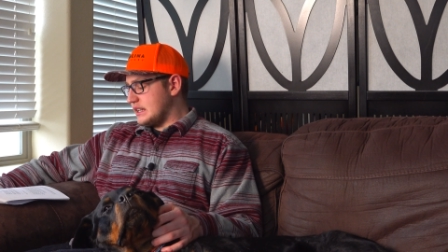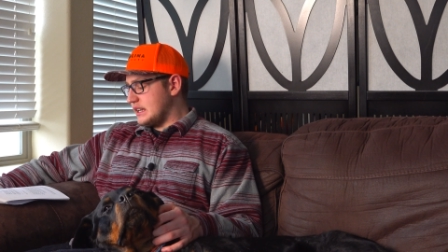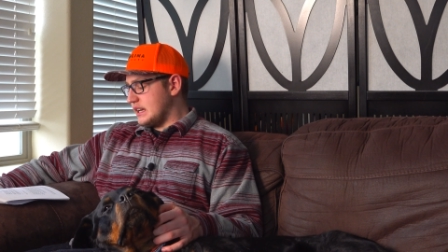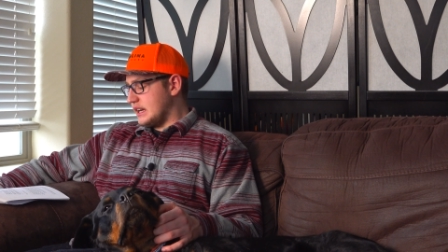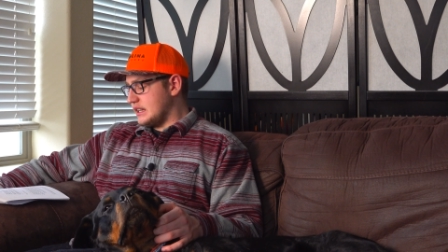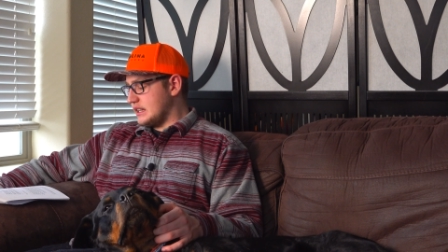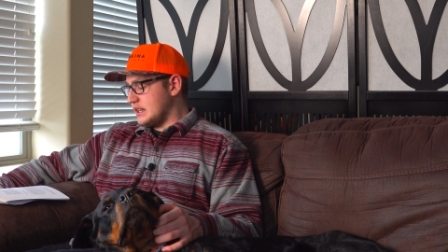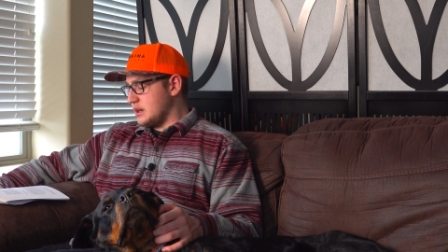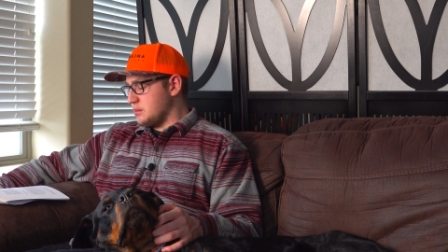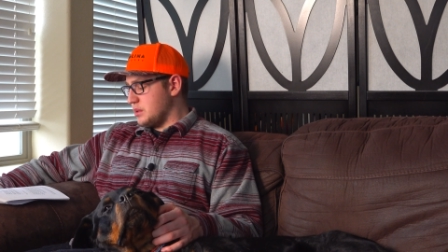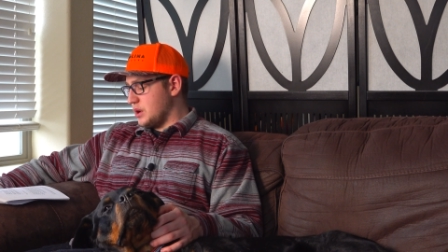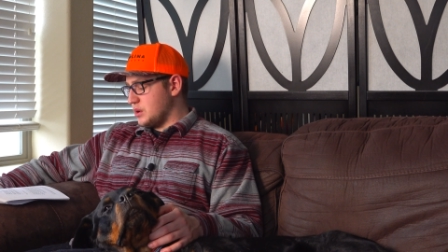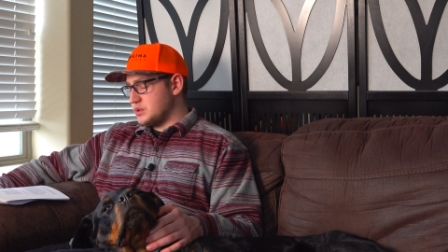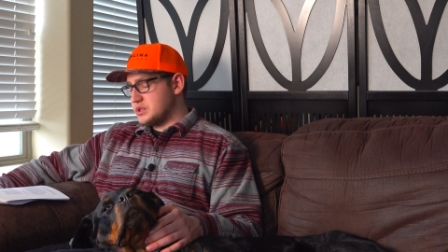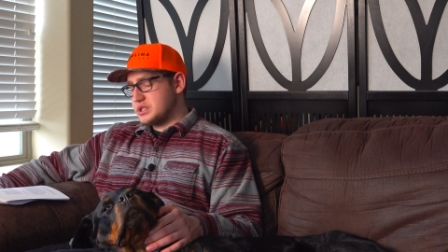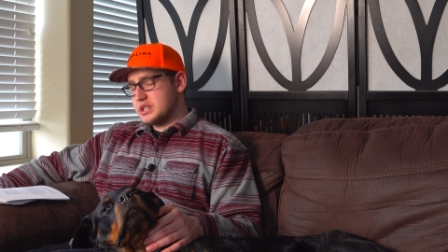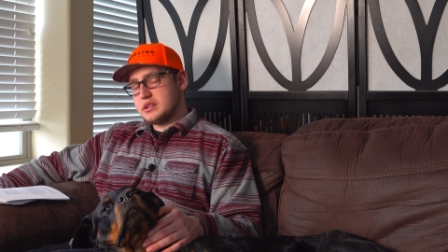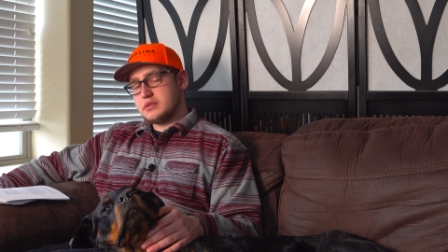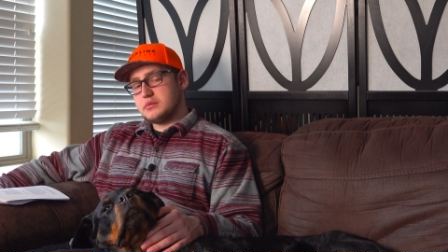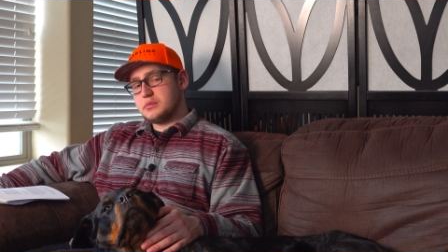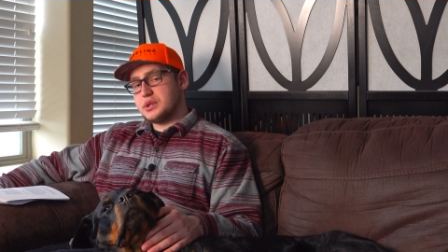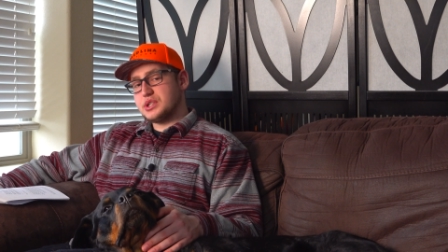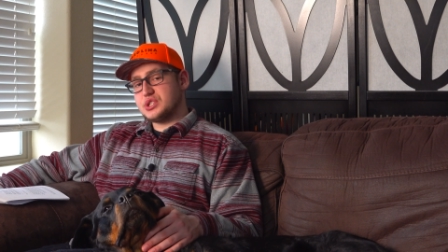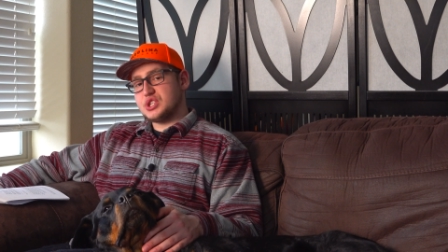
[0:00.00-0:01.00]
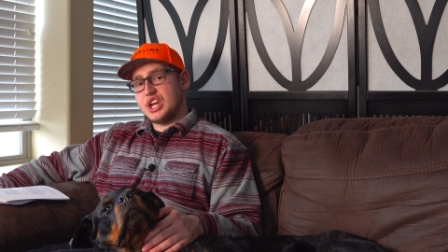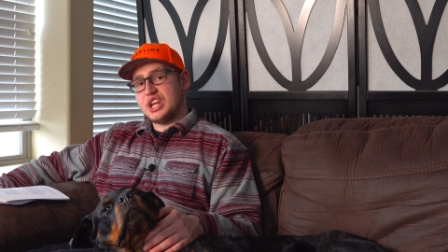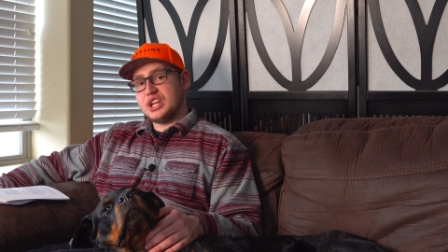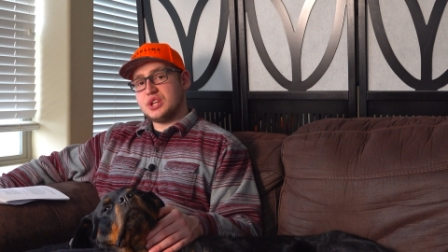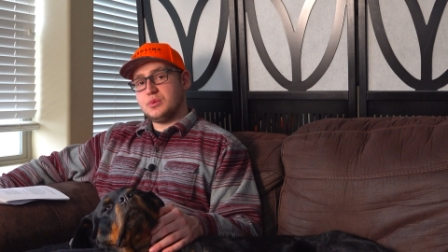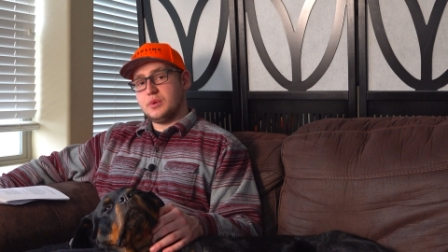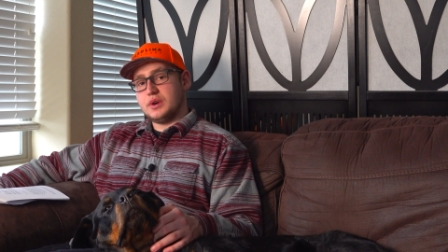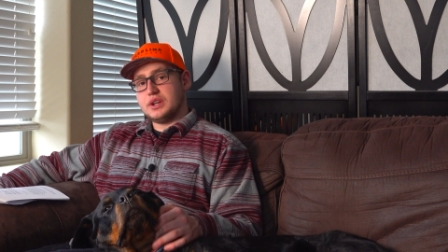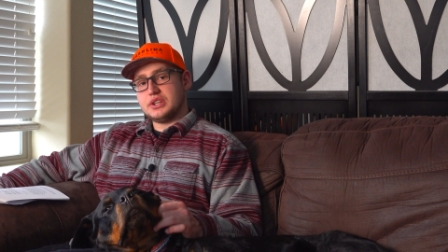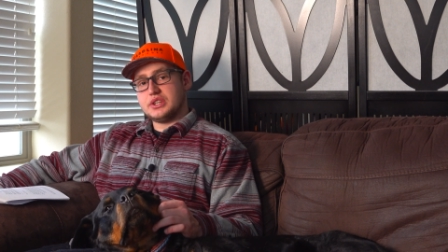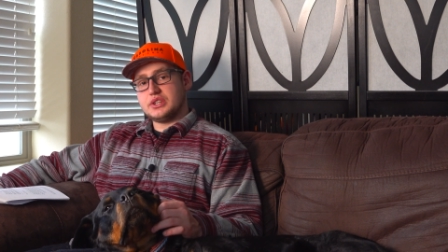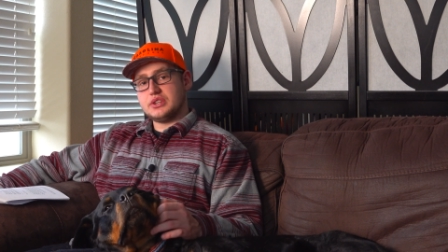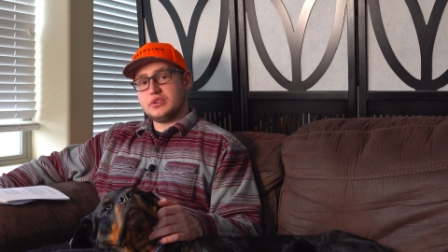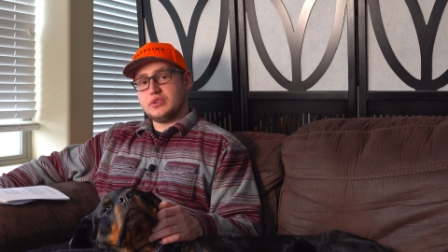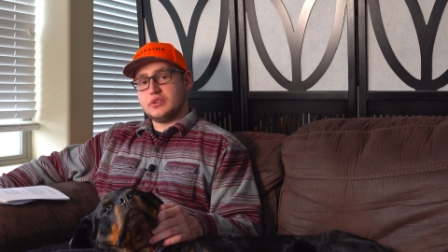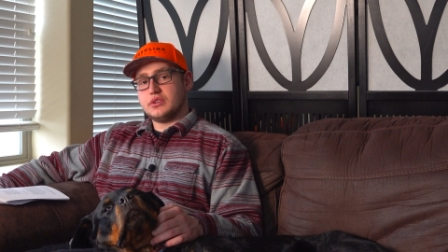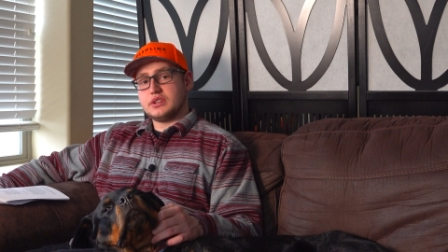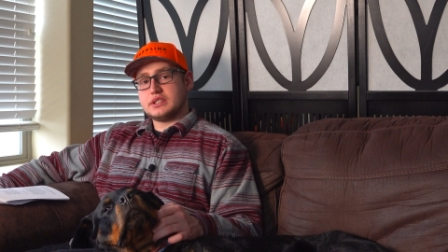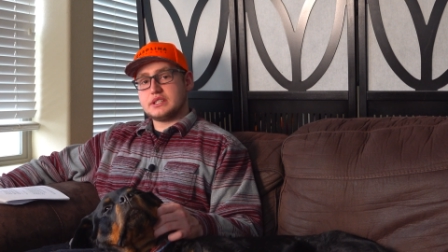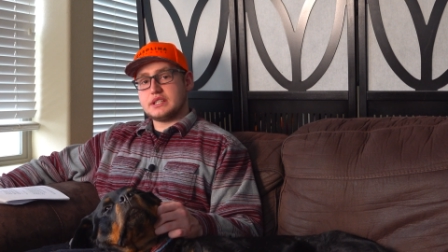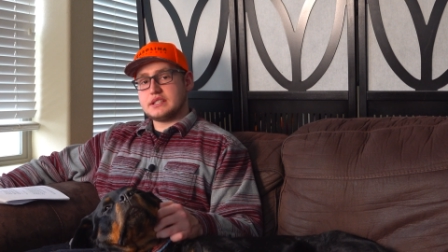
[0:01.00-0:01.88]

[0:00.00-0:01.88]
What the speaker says: They both seemed to be genuine, too.